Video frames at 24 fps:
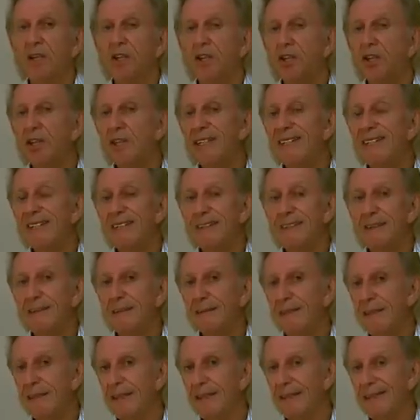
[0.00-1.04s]
You need to
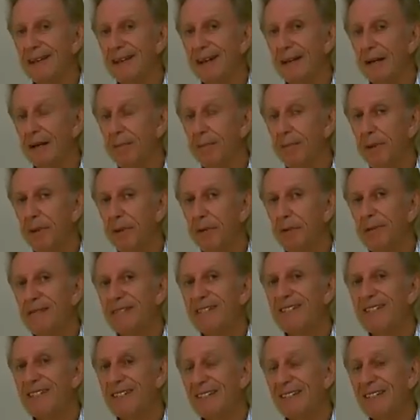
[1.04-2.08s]
think about
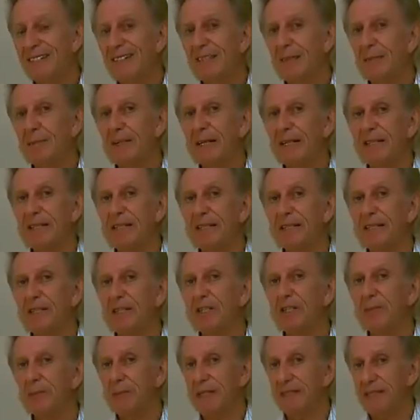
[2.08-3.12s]

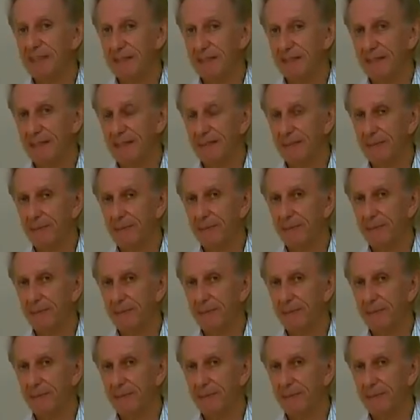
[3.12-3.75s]
systemising your business.